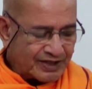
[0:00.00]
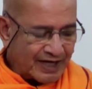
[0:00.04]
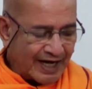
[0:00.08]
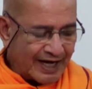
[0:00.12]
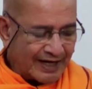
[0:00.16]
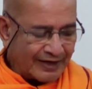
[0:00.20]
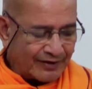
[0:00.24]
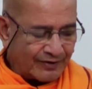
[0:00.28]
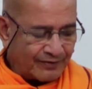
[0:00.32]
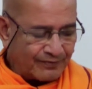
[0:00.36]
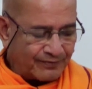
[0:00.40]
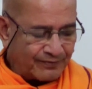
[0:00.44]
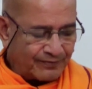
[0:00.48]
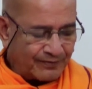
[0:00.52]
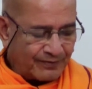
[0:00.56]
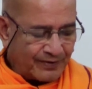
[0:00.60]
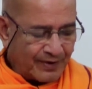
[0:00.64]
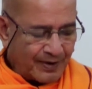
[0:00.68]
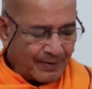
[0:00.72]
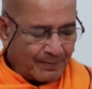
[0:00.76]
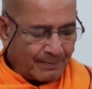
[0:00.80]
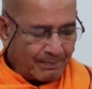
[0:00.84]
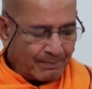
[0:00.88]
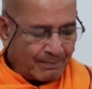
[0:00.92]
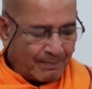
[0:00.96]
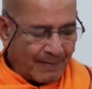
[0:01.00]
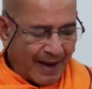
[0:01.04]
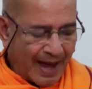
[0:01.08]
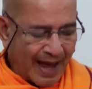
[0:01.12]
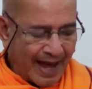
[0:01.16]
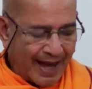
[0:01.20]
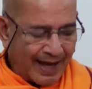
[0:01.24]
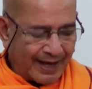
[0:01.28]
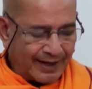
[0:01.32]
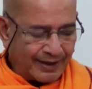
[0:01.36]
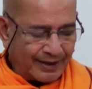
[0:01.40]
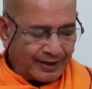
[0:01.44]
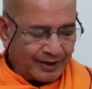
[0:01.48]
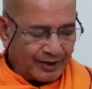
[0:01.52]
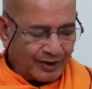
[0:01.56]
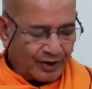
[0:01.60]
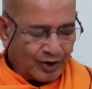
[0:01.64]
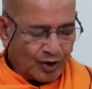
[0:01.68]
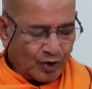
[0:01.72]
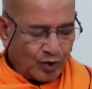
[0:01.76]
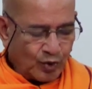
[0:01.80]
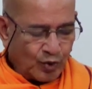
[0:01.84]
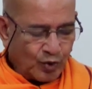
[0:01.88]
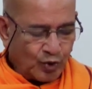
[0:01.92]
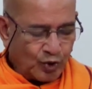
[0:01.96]
of man
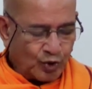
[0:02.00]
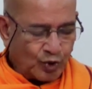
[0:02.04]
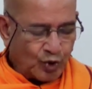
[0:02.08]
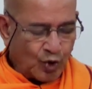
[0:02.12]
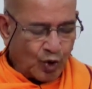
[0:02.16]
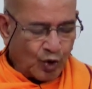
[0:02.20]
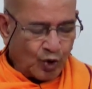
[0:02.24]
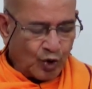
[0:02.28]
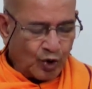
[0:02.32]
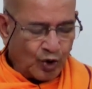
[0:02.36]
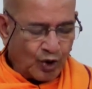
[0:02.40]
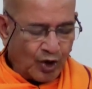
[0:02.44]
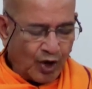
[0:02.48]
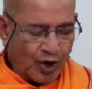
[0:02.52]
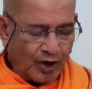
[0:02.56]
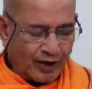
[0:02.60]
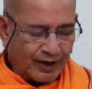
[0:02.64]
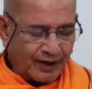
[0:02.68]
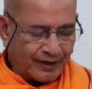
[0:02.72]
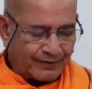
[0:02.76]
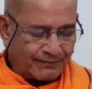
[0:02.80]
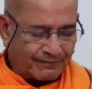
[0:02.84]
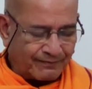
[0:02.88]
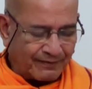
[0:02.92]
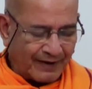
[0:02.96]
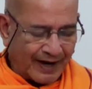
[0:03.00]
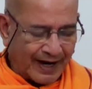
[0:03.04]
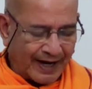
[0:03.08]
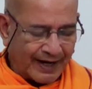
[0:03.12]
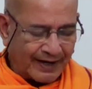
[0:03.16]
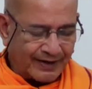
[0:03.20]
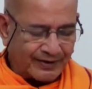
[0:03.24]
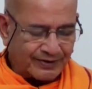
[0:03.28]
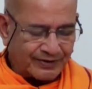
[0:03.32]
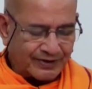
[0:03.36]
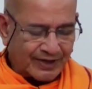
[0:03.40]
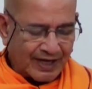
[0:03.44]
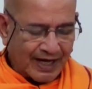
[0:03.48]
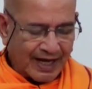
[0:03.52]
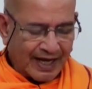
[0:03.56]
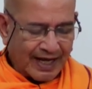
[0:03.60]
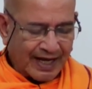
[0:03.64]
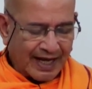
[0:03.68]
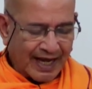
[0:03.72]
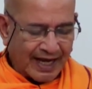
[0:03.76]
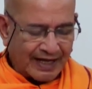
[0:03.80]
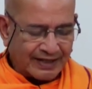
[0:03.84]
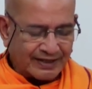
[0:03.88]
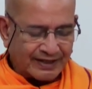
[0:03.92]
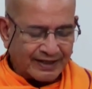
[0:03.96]
who no longer finds
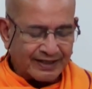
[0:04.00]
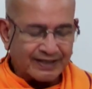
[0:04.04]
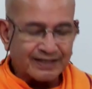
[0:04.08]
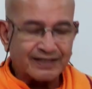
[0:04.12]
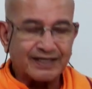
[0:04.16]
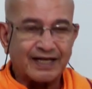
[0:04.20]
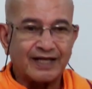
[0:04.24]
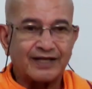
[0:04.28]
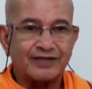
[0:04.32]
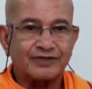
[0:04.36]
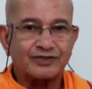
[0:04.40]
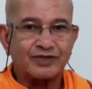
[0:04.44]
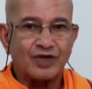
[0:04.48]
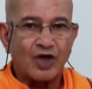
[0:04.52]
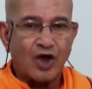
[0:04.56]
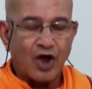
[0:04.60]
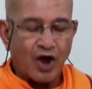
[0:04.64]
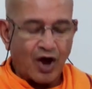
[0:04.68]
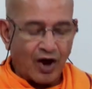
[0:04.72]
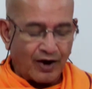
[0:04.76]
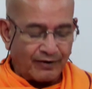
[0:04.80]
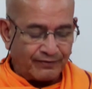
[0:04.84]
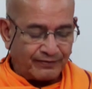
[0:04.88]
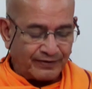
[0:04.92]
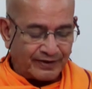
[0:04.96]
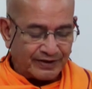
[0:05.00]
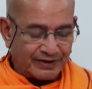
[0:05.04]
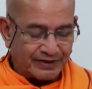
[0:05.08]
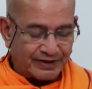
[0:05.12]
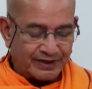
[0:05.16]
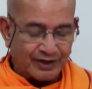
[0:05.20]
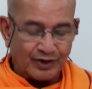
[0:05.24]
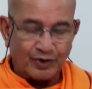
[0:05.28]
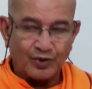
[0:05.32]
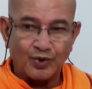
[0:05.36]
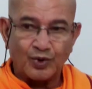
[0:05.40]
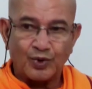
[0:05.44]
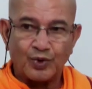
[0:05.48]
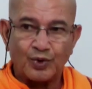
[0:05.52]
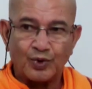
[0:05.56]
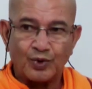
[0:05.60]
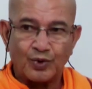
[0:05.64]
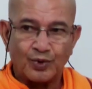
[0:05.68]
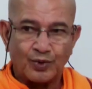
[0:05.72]
existence of his ego,